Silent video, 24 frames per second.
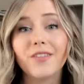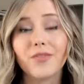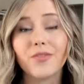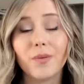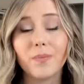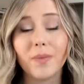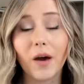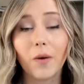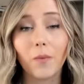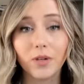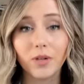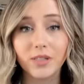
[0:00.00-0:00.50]

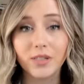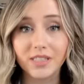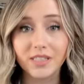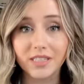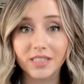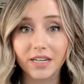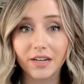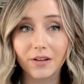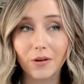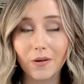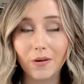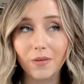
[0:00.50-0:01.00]
from that one
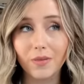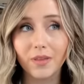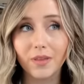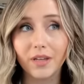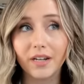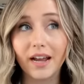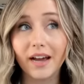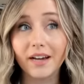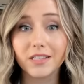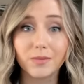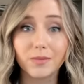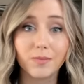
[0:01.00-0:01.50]
sale
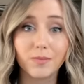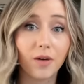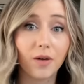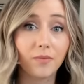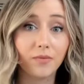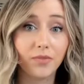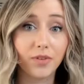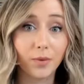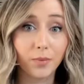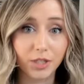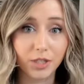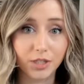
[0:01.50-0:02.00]
the next
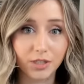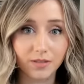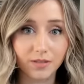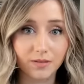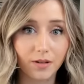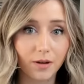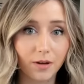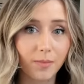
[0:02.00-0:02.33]
month it was